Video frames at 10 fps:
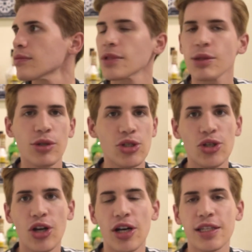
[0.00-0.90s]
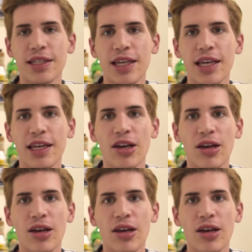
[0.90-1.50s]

What do you guys think?